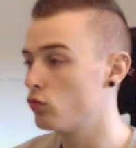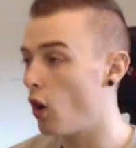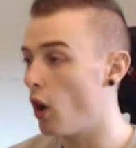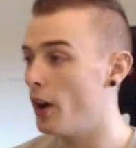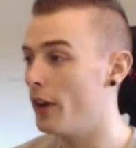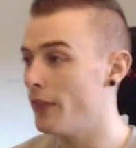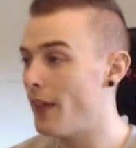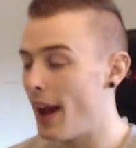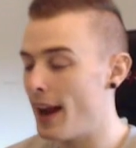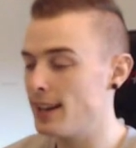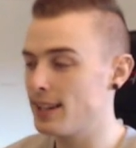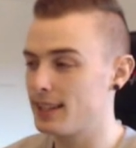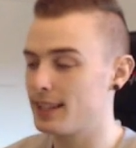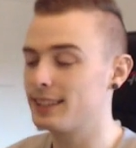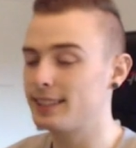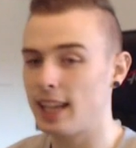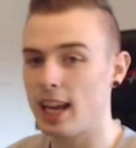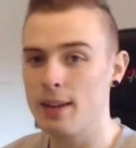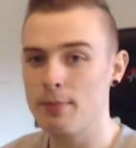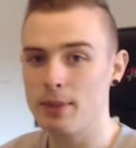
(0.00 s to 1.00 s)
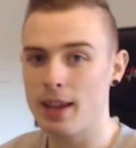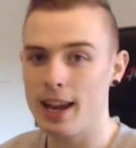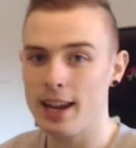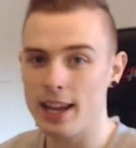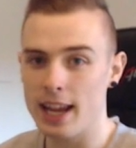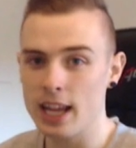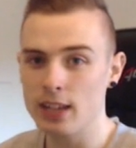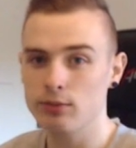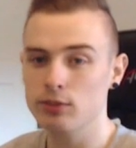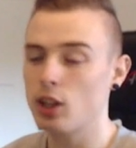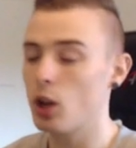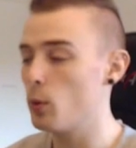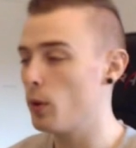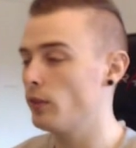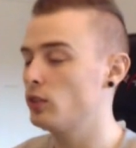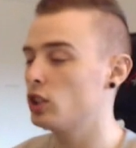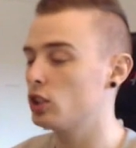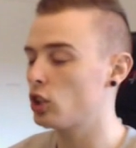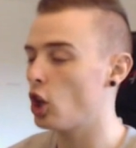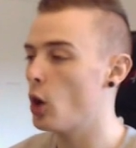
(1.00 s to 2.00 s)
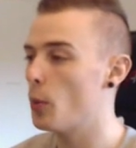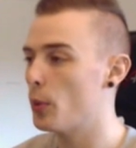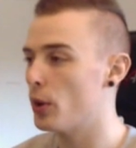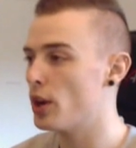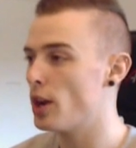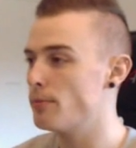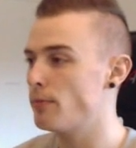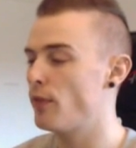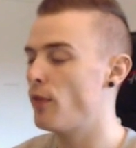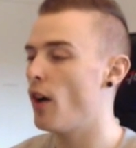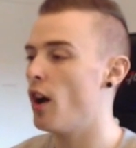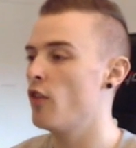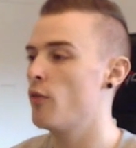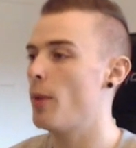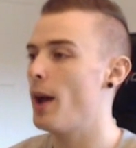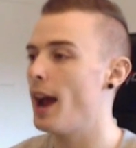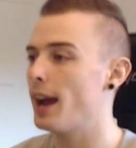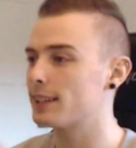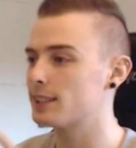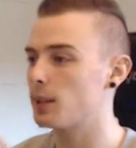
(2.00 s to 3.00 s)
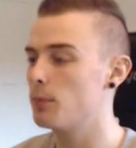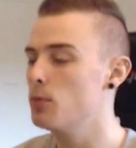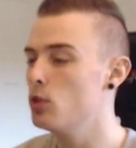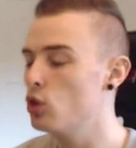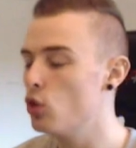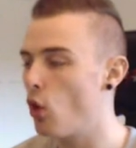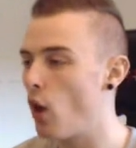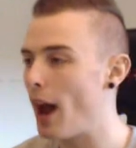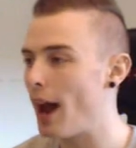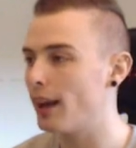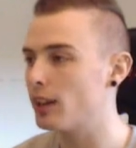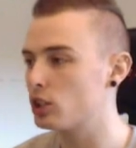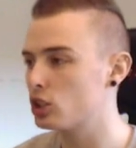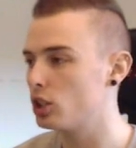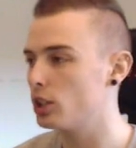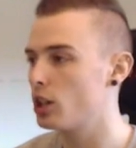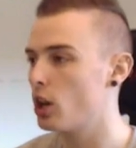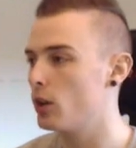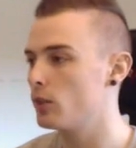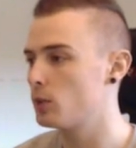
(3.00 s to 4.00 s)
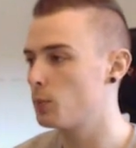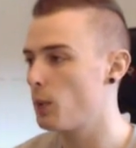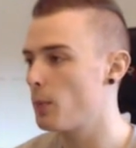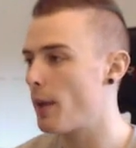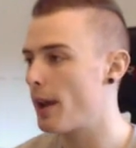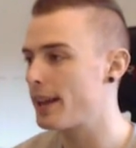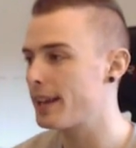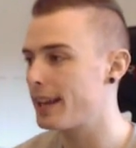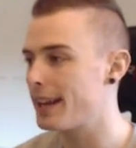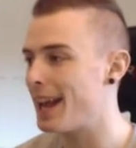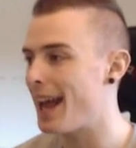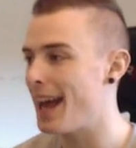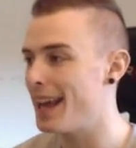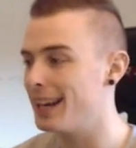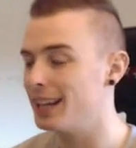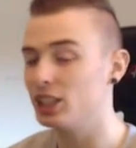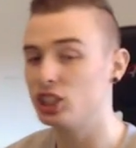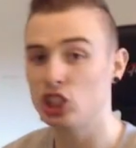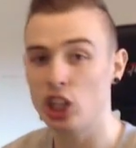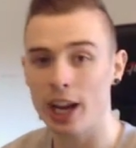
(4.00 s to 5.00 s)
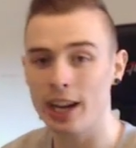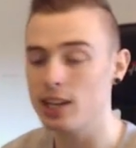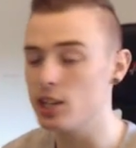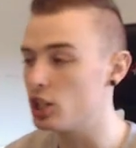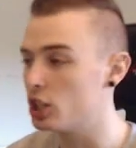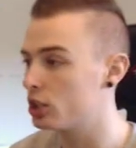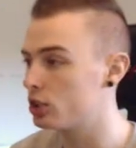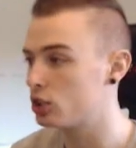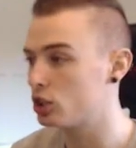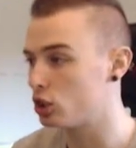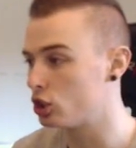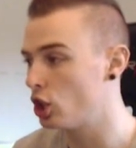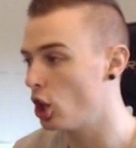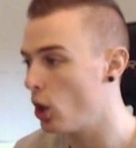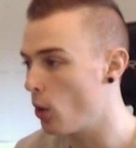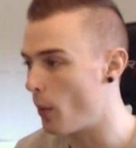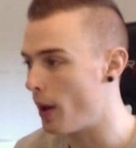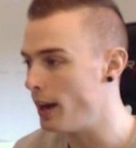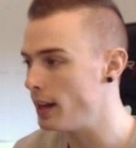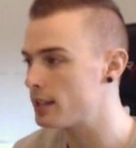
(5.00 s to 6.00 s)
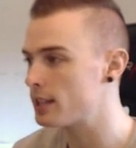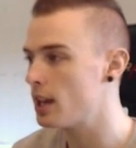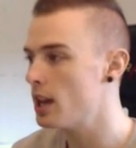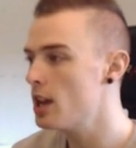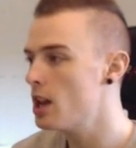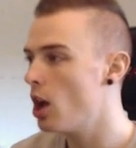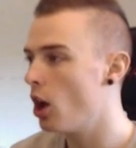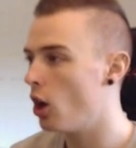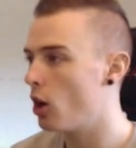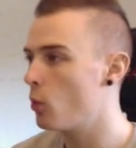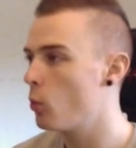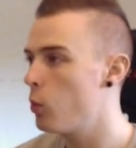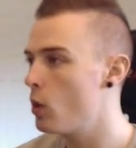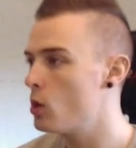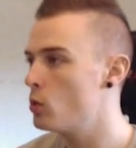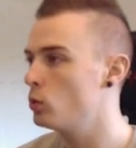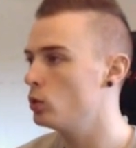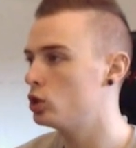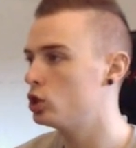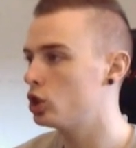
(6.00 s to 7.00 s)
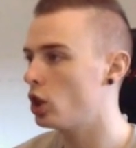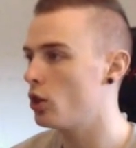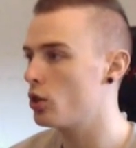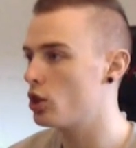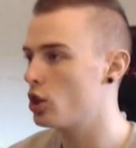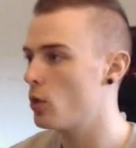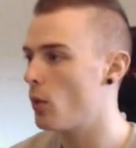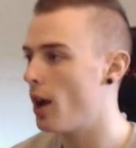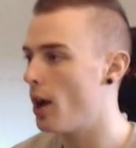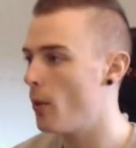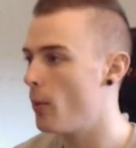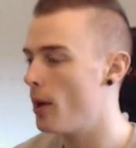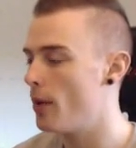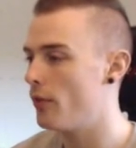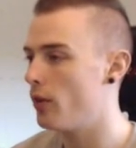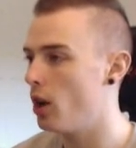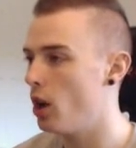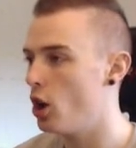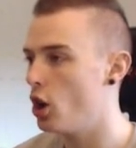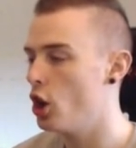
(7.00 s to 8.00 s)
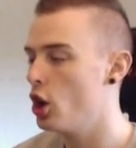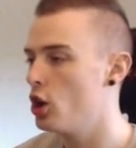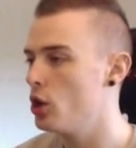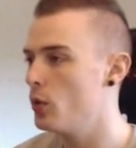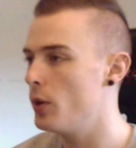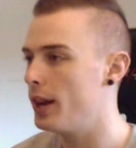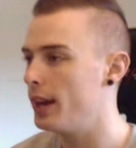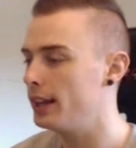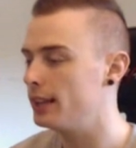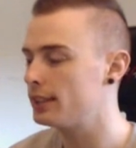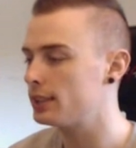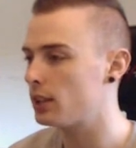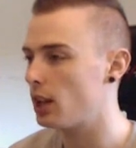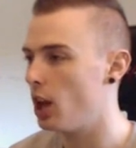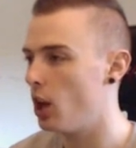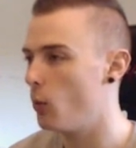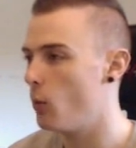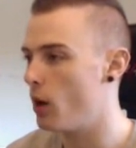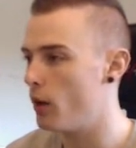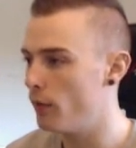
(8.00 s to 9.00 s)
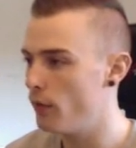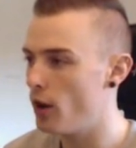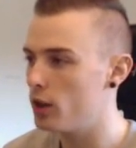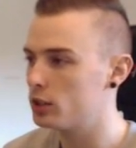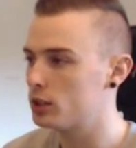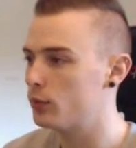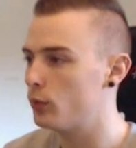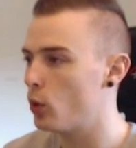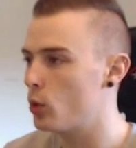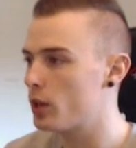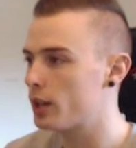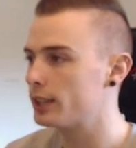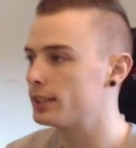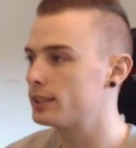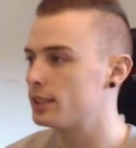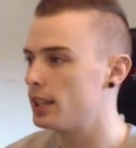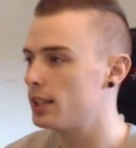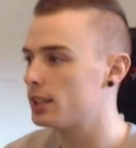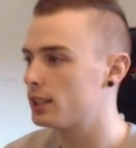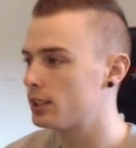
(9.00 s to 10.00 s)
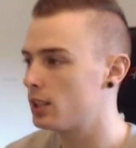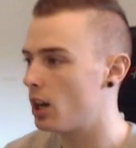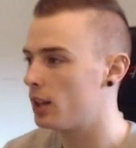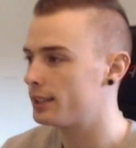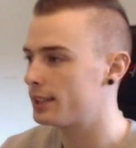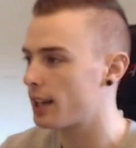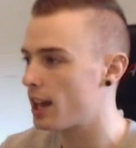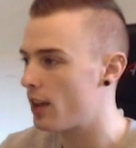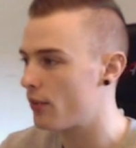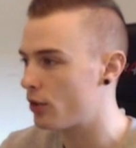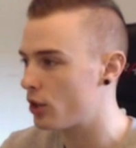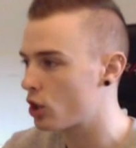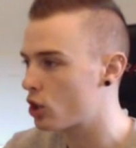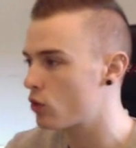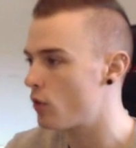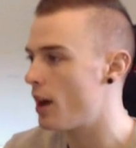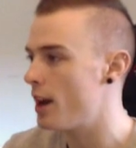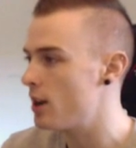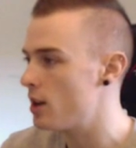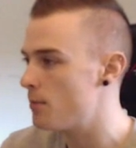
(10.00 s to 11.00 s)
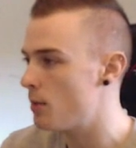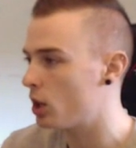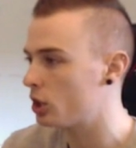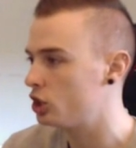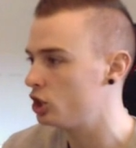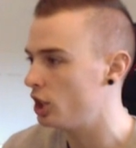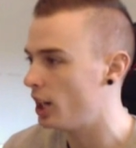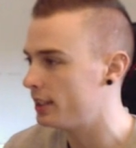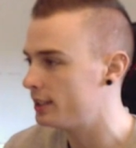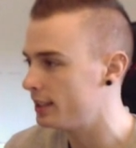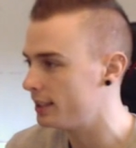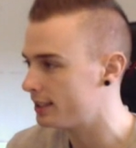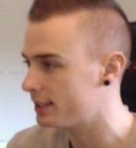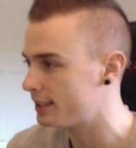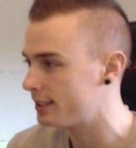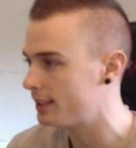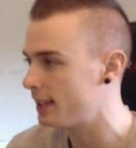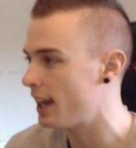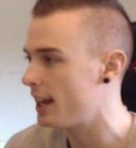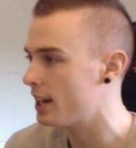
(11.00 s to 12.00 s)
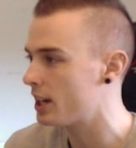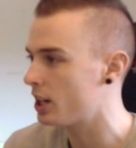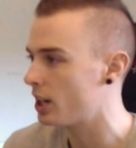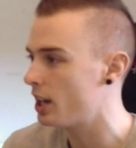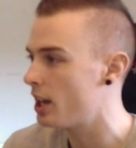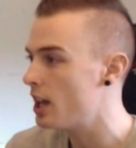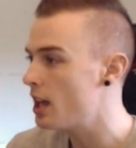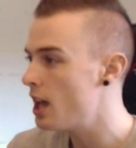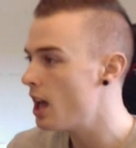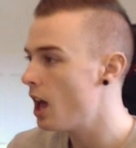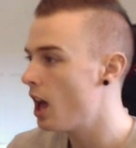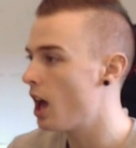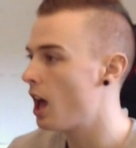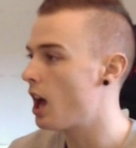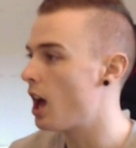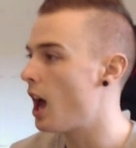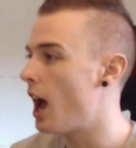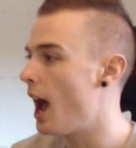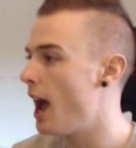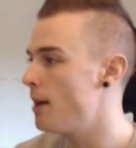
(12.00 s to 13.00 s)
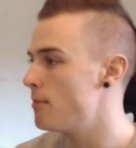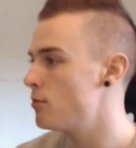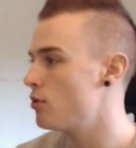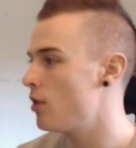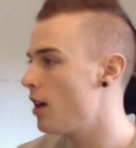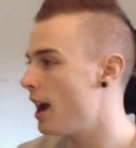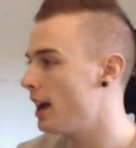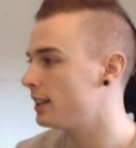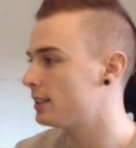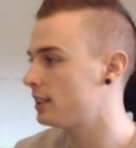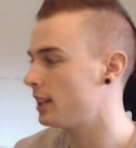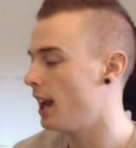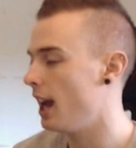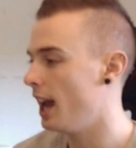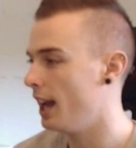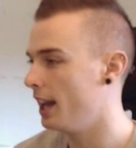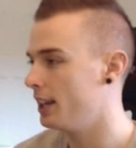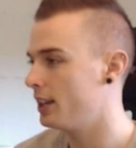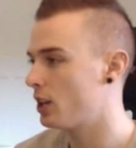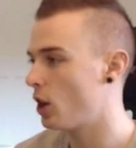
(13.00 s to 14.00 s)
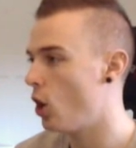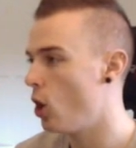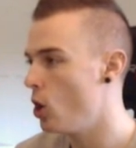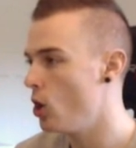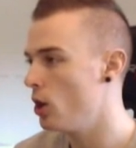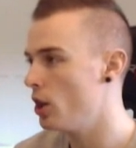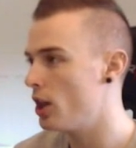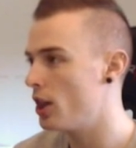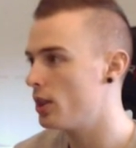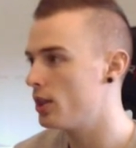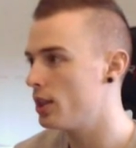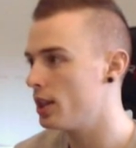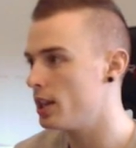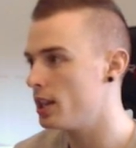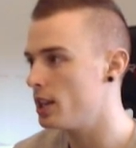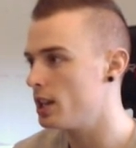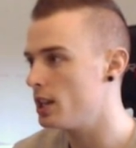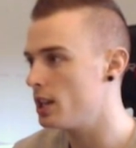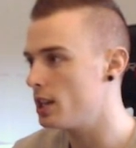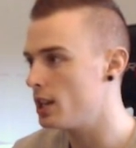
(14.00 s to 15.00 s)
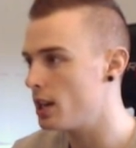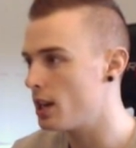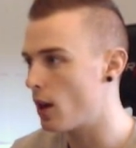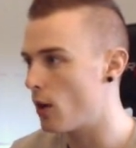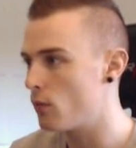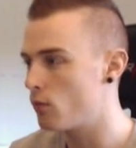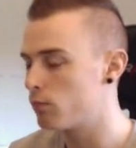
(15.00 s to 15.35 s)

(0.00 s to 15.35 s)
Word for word: Right, that is the team then. Even though we've just opened up five packs, I'm not actually going to be making any changes to it. I will show you, however, who is, uh, well, first of all, you can see the starting 11, the Marchetti, ter Stegen, uh, Amarat, and on the,